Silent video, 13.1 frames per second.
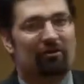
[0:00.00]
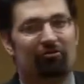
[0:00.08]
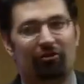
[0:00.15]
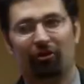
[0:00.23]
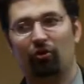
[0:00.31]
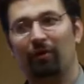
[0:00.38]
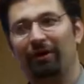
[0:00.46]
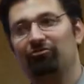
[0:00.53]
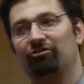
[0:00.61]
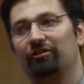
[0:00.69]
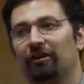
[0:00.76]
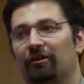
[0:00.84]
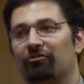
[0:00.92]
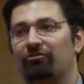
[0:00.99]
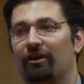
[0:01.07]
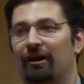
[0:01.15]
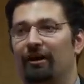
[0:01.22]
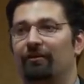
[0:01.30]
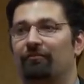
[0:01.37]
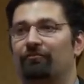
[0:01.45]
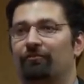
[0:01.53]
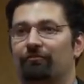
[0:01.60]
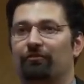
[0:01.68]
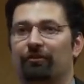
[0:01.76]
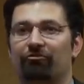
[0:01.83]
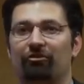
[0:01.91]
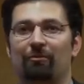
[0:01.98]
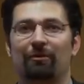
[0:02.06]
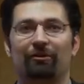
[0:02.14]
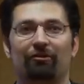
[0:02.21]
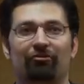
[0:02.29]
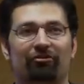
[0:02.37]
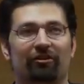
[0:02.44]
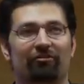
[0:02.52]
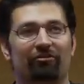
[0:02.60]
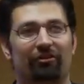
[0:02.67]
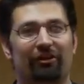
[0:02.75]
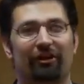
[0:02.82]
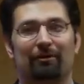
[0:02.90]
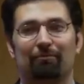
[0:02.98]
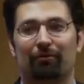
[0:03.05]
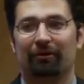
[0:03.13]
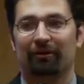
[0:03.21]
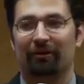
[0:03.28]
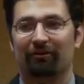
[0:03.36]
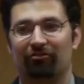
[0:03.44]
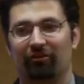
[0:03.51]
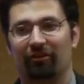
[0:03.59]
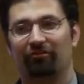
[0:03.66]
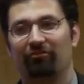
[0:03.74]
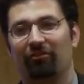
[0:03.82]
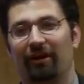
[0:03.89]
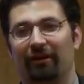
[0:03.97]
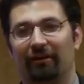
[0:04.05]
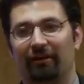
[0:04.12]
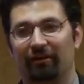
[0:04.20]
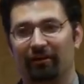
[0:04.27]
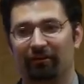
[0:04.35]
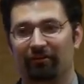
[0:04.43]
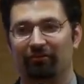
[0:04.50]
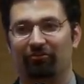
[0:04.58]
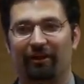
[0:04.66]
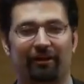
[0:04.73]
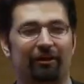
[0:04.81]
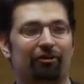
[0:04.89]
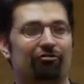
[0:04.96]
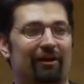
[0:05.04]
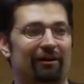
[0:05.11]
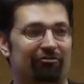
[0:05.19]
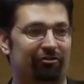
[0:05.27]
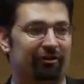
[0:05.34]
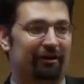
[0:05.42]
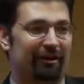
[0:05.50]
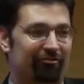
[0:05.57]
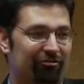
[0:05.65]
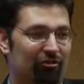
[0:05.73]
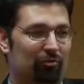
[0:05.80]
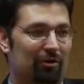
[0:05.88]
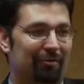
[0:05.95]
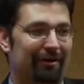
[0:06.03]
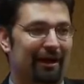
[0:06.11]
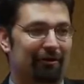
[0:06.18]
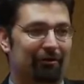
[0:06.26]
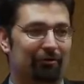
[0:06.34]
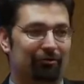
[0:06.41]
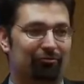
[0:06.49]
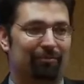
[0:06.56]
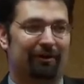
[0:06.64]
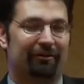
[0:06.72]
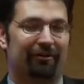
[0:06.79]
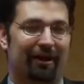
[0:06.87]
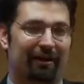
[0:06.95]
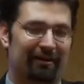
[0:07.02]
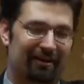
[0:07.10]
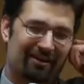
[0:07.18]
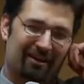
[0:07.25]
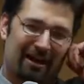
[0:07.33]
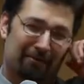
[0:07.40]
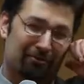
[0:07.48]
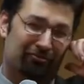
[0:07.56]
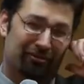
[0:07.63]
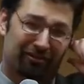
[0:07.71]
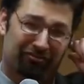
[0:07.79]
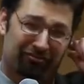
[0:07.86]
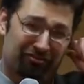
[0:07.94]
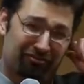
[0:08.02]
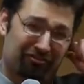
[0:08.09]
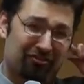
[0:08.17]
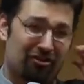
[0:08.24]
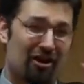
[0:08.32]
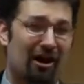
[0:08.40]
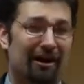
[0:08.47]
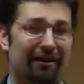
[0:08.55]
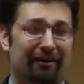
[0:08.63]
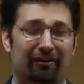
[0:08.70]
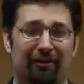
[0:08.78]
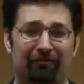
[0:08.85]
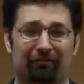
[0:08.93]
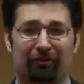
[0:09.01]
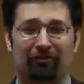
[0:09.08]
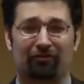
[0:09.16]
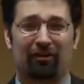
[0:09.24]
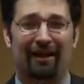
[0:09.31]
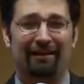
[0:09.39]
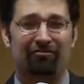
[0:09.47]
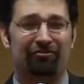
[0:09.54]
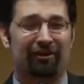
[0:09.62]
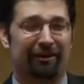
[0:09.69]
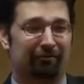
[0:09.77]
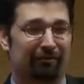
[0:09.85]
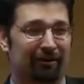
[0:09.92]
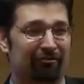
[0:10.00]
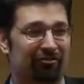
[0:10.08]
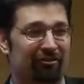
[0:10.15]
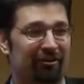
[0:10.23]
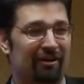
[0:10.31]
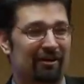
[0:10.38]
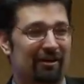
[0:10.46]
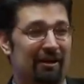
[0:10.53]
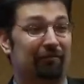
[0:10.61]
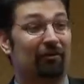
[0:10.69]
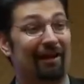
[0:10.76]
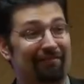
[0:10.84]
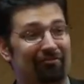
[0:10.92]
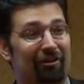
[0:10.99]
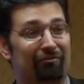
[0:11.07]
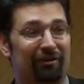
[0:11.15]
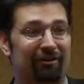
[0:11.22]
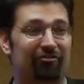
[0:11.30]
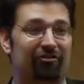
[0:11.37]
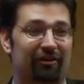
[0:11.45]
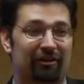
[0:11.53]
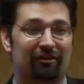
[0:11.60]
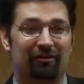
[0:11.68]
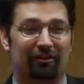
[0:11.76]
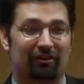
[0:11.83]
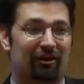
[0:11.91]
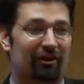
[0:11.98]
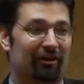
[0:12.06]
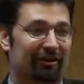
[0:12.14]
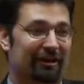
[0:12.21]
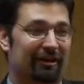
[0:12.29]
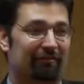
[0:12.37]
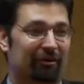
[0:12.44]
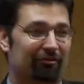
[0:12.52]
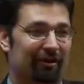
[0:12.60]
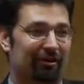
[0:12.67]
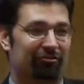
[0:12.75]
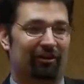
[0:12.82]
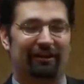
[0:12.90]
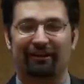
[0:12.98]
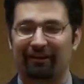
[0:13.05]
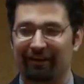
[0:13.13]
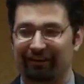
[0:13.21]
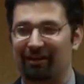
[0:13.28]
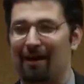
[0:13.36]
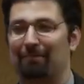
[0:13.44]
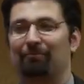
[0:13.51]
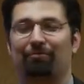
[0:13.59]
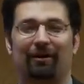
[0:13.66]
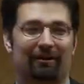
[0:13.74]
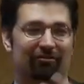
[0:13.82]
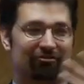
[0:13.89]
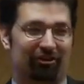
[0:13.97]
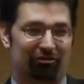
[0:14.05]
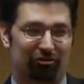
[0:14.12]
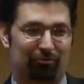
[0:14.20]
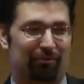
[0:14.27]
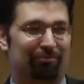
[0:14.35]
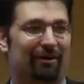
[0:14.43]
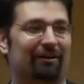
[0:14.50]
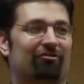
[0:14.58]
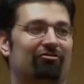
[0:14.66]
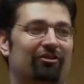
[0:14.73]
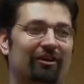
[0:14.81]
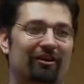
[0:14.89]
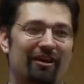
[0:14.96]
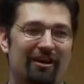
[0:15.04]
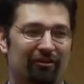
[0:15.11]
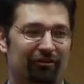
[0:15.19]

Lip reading: So the question is, for someone who says that the unborn is like an aggressor against the woman, how do you respond to that? I would say it's not, and if her life's not at risk. If her life's at risk, then you can call it kind of an aggressor, like in an ectopic pregnancy, a tubal pregnancy.